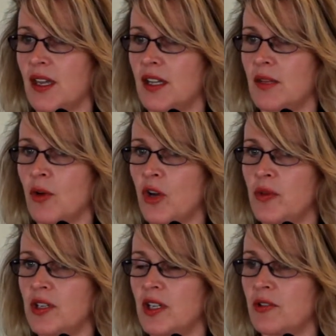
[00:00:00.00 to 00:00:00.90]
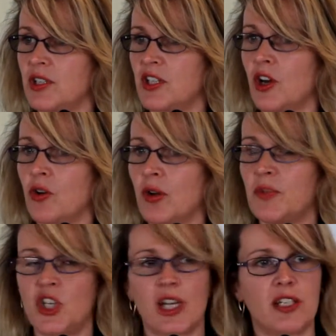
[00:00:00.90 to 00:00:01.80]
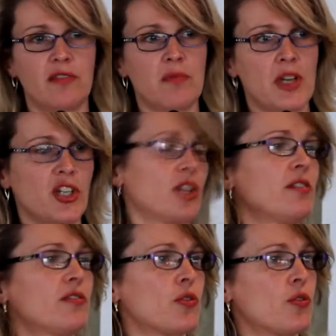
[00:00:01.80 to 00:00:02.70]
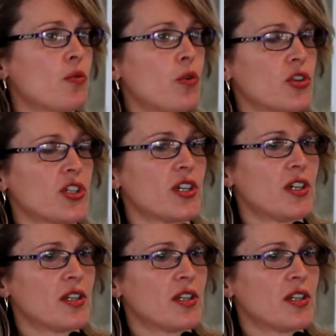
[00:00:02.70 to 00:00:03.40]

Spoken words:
At the moment, there is no objective measure for what